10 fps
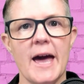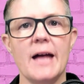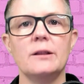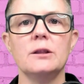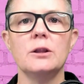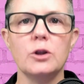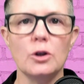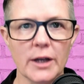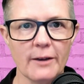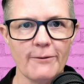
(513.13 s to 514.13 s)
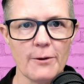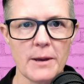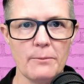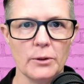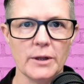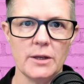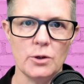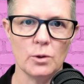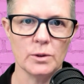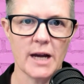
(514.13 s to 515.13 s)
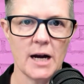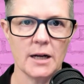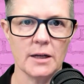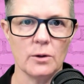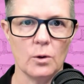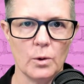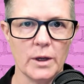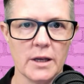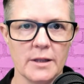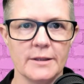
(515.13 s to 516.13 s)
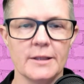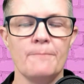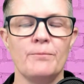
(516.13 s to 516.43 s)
and looking for people in your target audience.